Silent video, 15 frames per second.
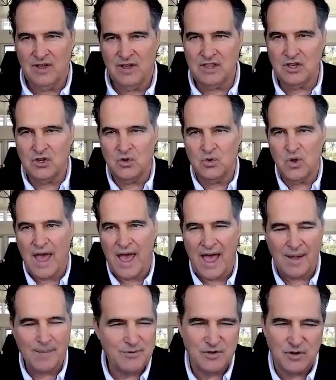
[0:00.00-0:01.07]
then you
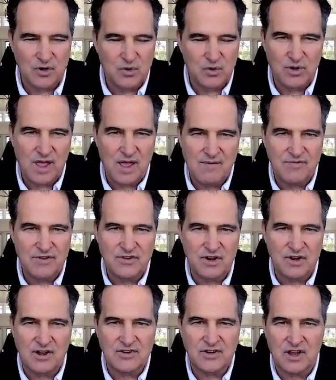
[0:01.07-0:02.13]
absolutely have
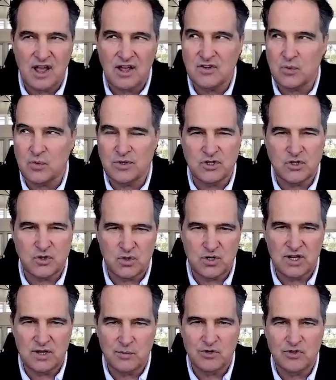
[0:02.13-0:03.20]
physiologic consequences you're
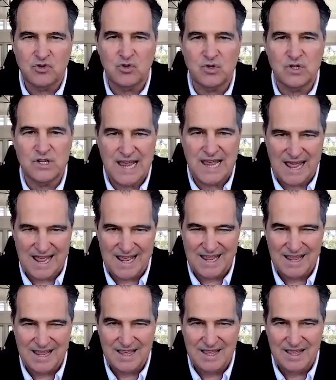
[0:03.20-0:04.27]
dealing with today